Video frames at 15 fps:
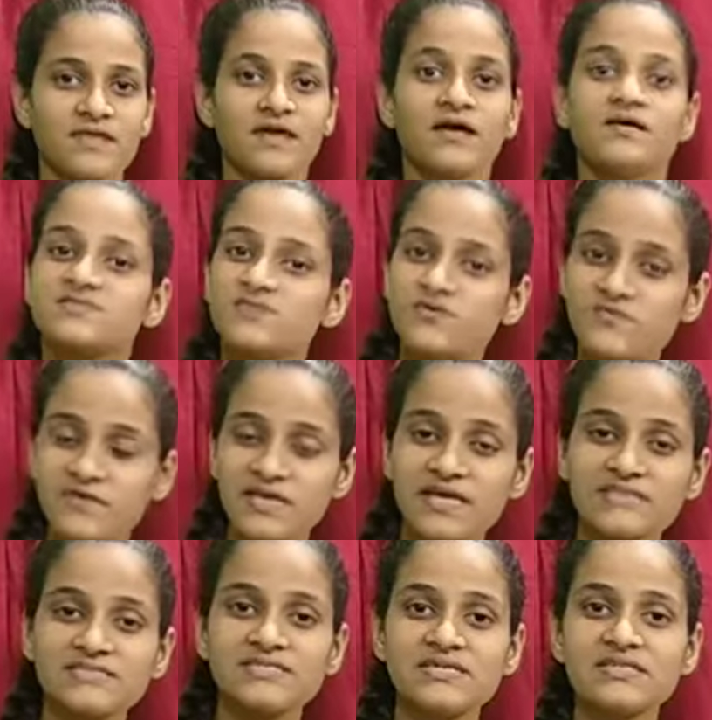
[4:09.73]
So we can
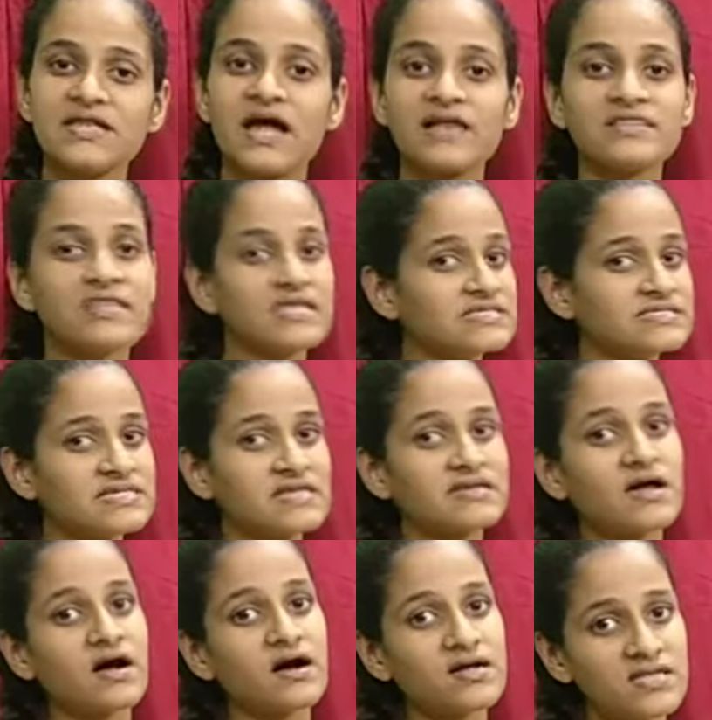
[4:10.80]
see that there is an
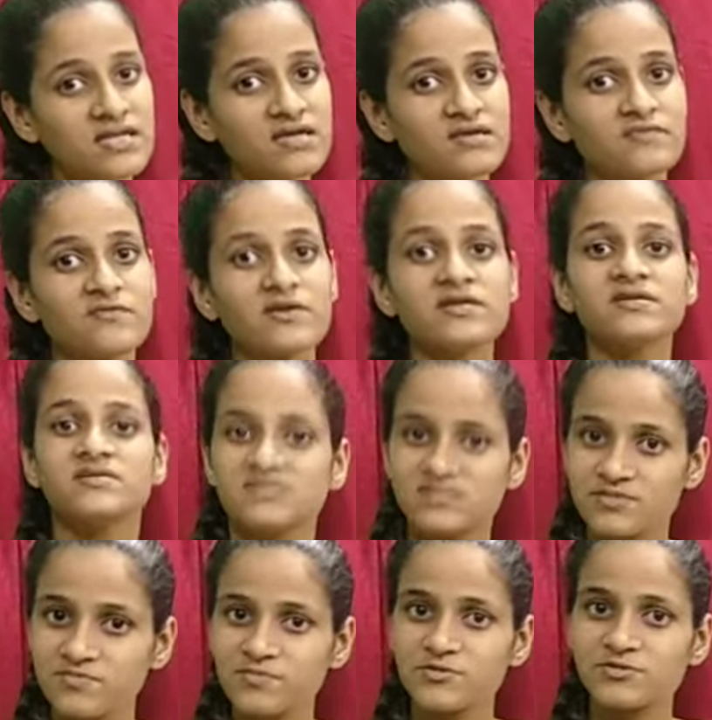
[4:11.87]
unequal
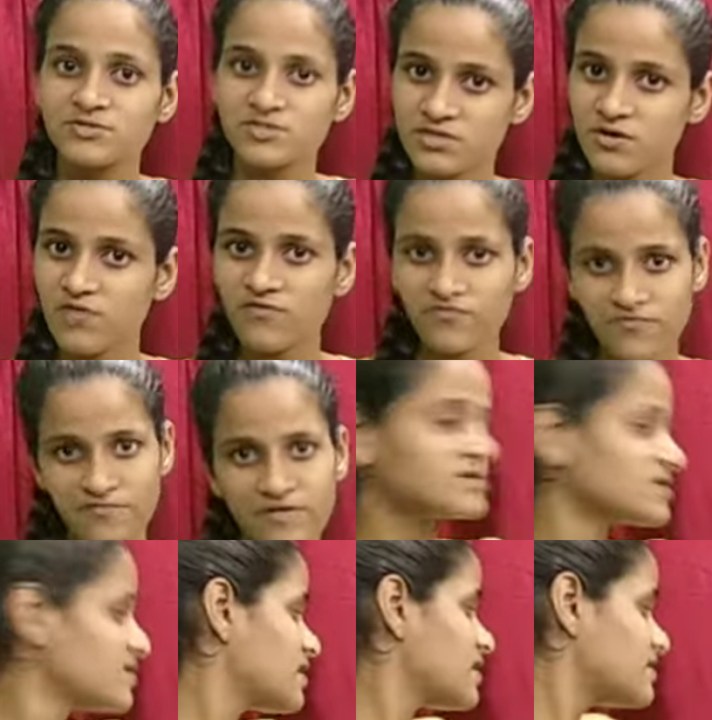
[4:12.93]
distribution of wealth.
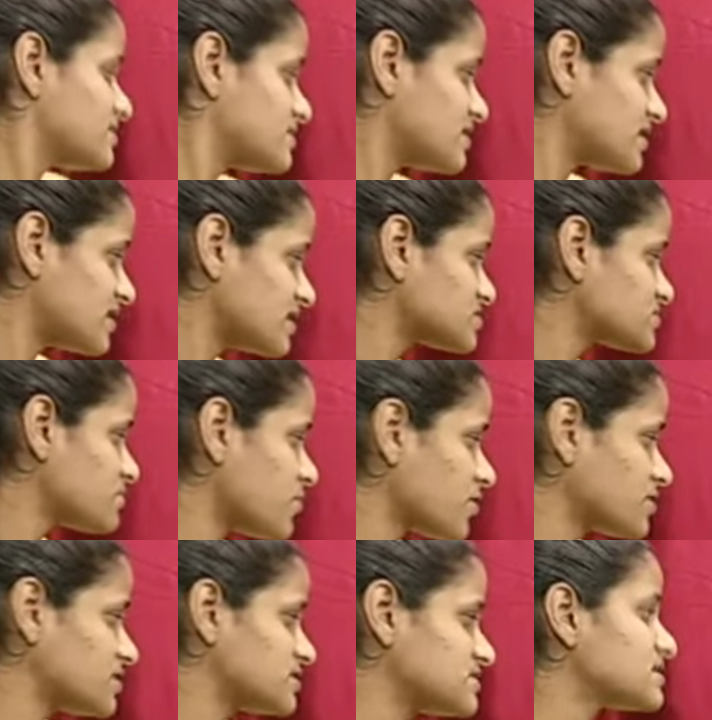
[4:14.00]
The next point
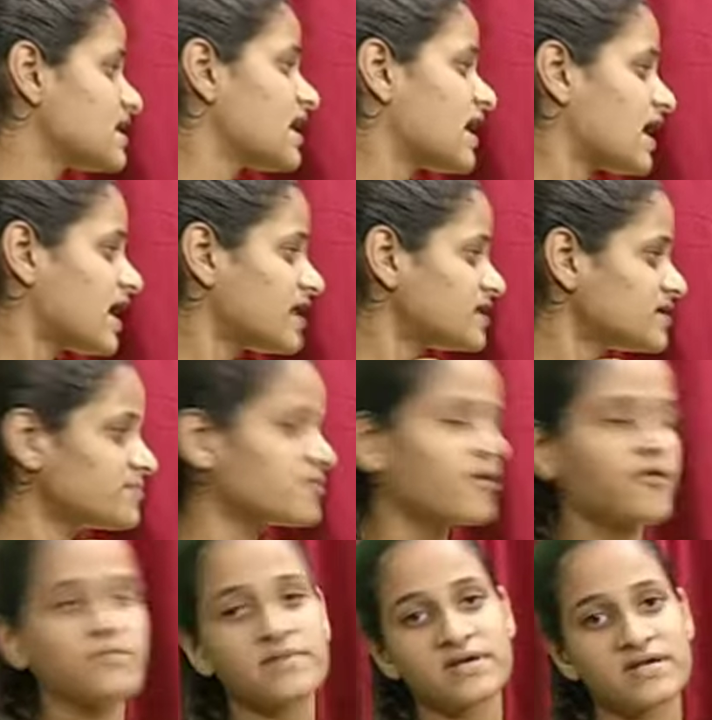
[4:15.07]
is
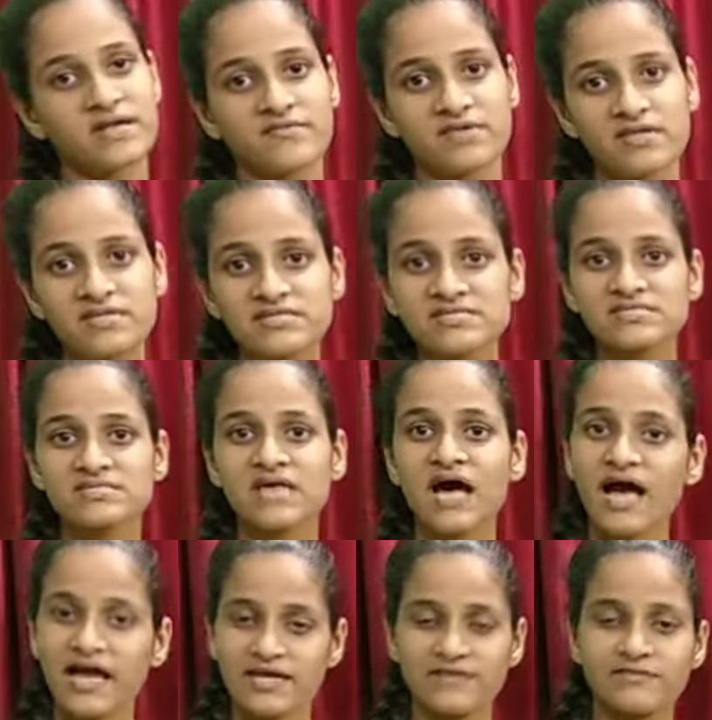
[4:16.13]
unemployment level is
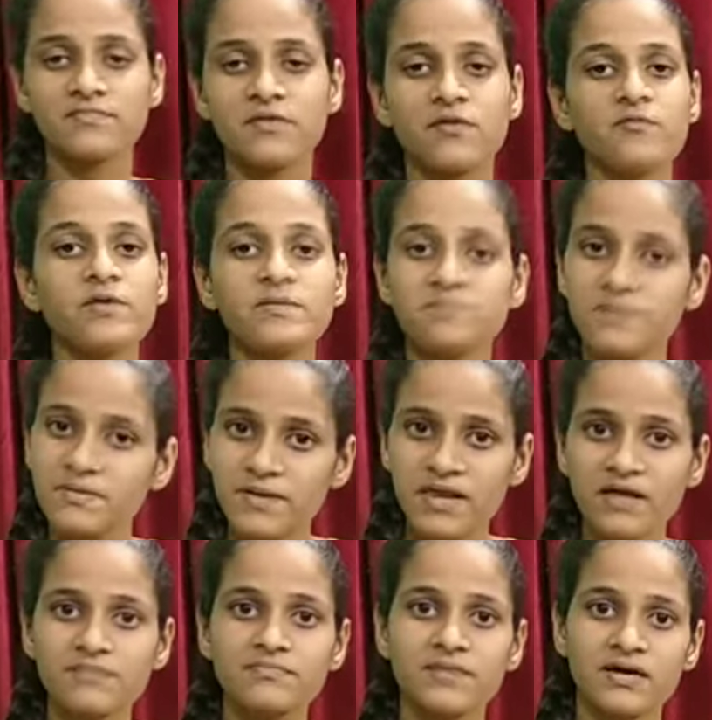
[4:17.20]
high. When people are
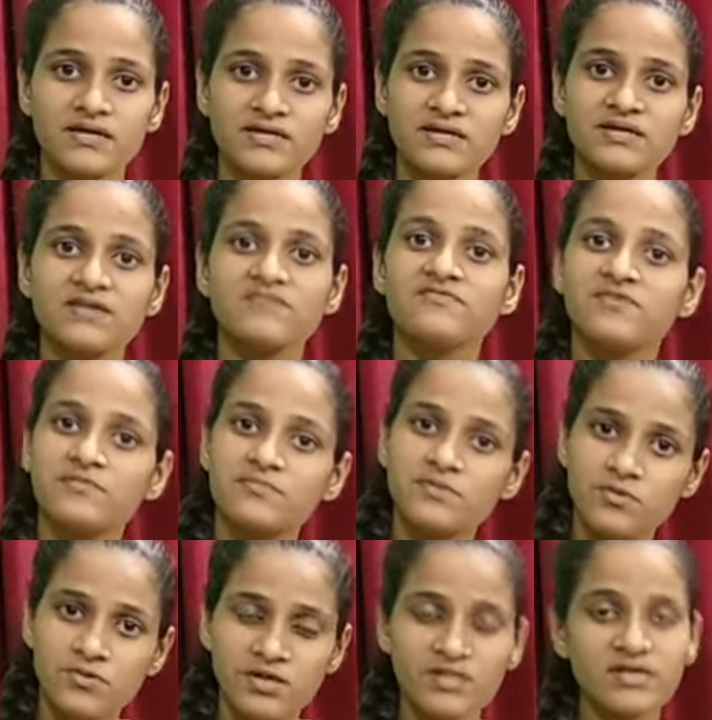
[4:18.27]
migrating from rural
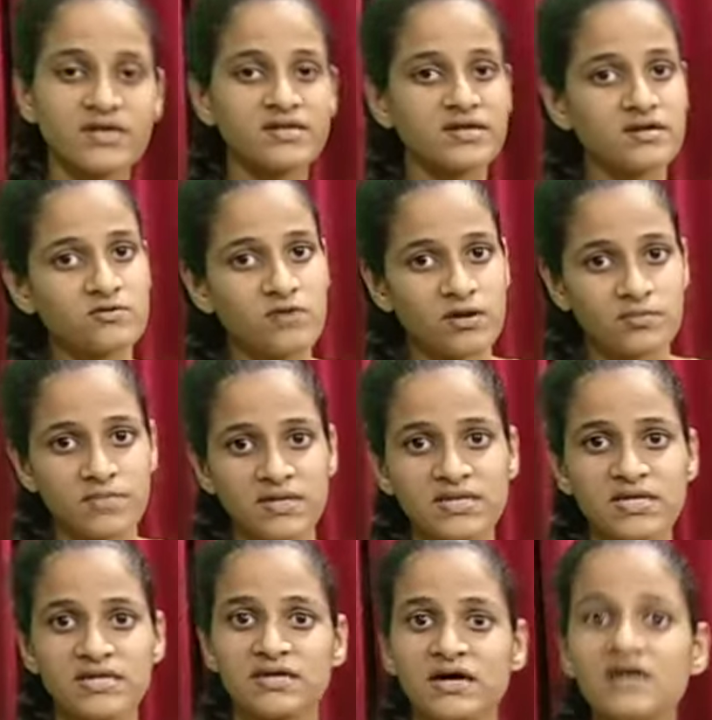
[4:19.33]
area to urban
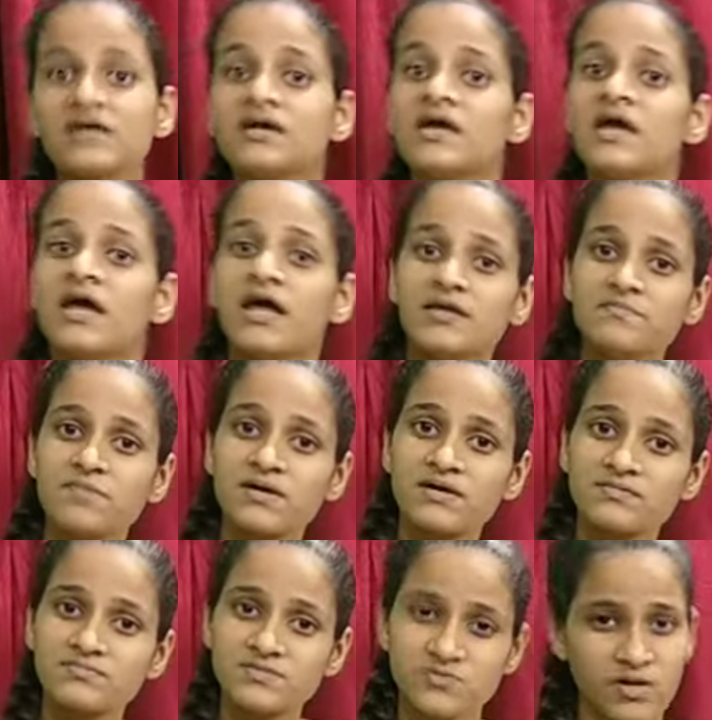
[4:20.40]
area, it
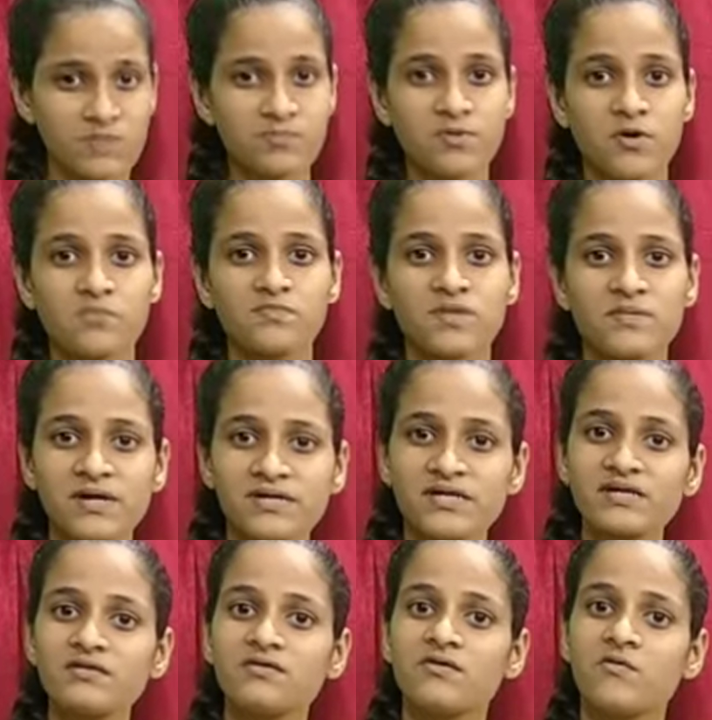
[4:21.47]
becomes very problematic
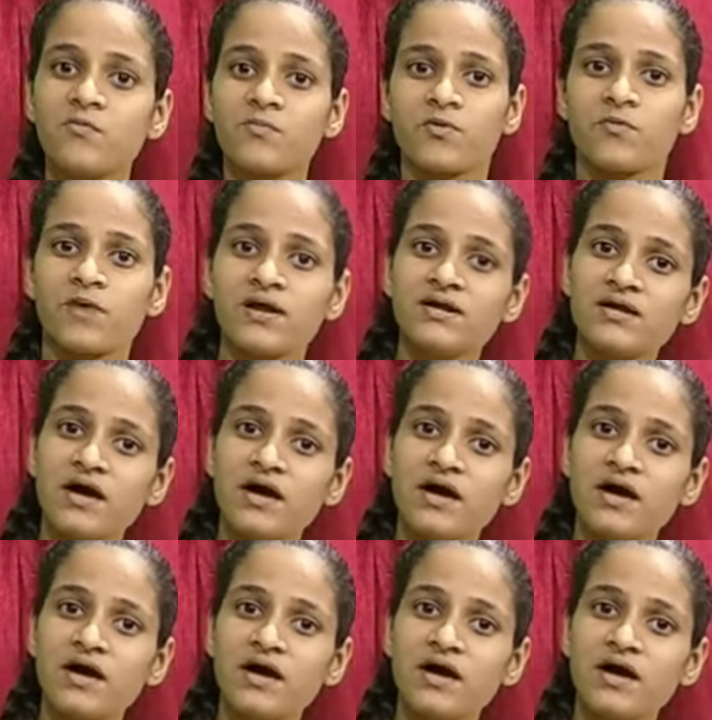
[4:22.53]
to provide